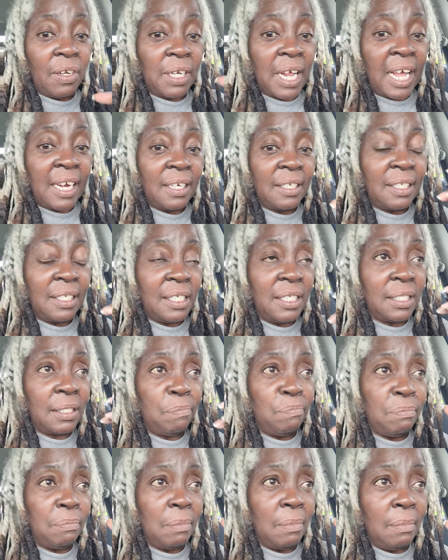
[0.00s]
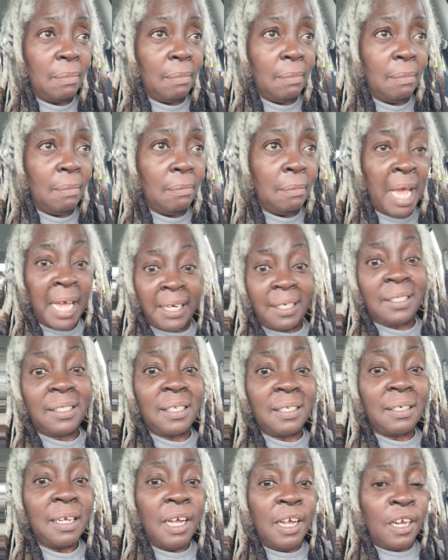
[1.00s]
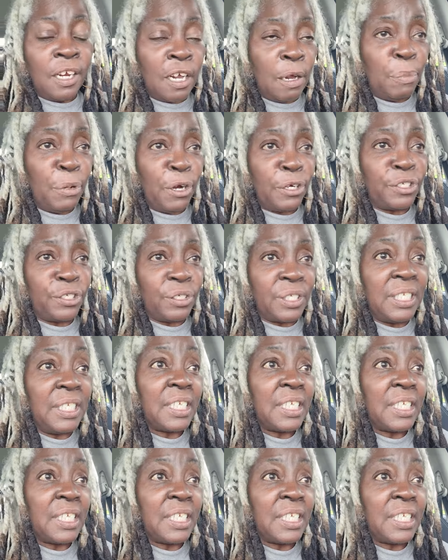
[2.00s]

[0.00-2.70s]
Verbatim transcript: lot of these medicine commercials,